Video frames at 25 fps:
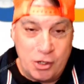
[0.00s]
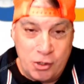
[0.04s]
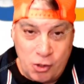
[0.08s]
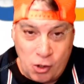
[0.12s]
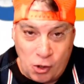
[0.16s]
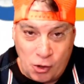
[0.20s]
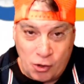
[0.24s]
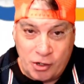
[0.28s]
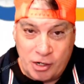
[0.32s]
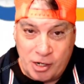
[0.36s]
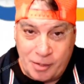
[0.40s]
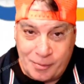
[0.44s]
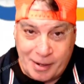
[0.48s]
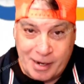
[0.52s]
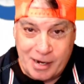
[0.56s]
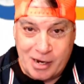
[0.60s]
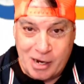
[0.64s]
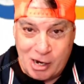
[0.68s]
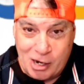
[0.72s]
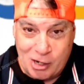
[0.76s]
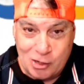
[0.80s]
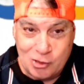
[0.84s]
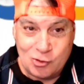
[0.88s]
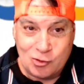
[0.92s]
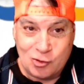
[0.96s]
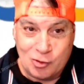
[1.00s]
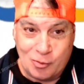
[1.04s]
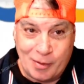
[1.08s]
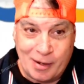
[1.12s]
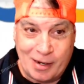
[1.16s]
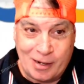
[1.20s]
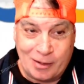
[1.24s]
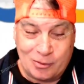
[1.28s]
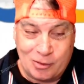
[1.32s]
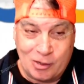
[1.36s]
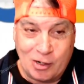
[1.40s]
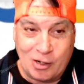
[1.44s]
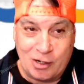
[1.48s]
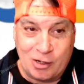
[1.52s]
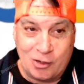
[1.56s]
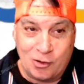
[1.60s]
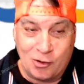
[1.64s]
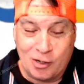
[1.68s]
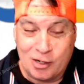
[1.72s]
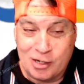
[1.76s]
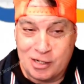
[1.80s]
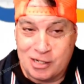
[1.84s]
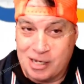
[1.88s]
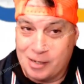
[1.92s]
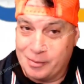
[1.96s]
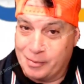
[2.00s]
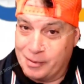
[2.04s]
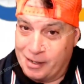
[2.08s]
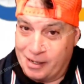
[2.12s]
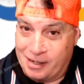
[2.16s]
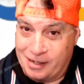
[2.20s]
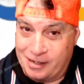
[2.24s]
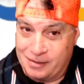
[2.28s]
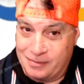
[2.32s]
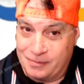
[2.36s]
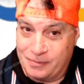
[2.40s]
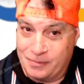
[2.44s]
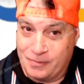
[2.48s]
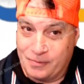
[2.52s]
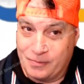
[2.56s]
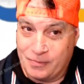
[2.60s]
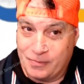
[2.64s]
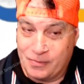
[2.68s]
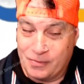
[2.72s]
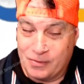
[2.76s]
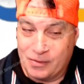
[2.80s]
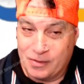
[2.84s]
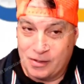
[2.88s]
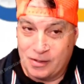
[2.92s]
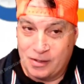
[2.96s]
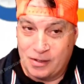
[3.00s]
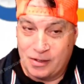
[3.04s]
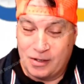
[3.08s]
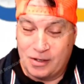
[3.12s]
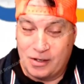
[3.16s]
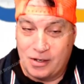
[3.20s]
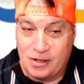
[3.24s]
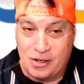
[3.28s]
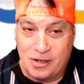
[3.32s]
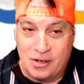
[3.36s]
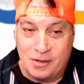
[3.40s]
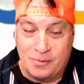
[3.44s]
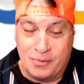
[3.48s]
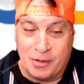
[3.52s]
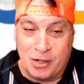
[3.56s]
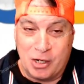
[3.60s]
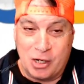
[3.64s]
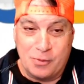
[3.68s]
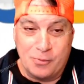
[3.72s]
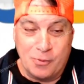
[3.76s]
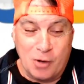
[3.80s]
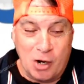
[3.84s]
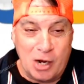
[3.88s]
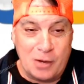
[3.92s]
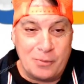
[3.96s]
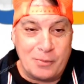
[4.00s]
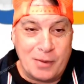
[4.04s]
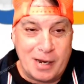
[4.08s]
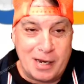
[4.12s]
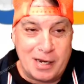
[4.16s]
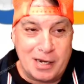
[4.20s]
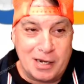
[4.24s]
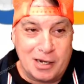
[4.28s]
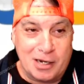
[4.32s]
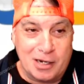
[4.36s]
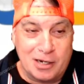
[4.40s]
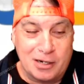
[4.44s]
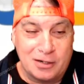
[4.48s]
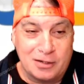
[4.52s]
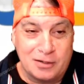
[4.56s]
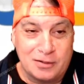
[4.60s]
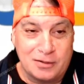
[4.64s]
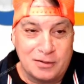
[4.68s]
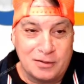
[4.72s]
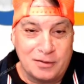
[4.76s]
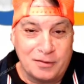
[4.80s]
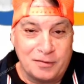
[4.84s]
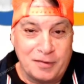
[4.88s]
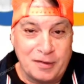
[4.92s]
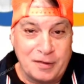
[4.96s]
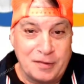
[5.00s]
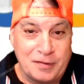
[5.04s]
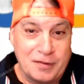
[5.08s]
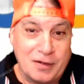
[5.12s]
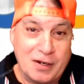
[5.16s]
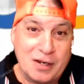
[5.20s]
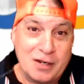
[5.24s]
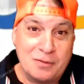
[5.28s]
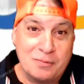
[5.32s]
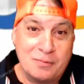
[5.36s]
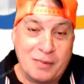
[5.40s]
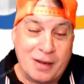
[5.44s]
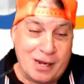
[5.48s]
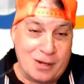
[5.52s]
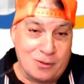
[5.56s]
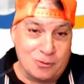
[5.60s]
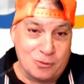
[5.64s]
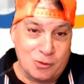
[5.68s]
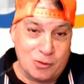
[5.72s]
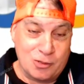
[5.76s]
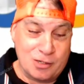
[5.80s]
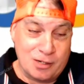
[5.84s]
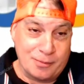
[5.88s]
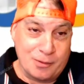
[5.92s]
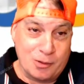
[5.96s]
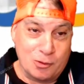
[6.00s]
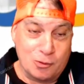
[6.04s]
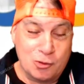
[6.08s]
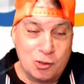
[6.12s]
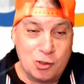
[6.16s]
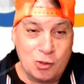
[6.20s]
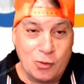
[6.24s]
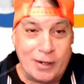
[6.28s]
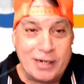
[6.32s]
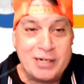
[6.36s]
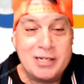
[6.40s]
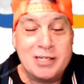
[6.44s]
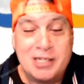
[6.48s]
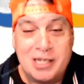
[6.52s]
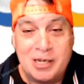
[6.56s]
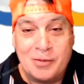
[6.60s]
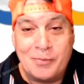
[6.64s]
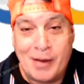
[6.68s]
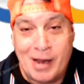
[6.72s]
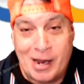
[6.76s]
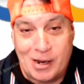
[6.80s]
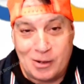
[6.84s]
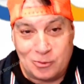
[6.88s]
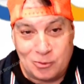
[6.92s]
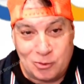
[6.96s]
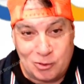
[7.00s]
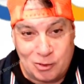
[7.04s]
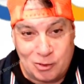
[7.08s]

you're not going to make £100, are you? You're not going to double it, but you might make £15 or something, or £20.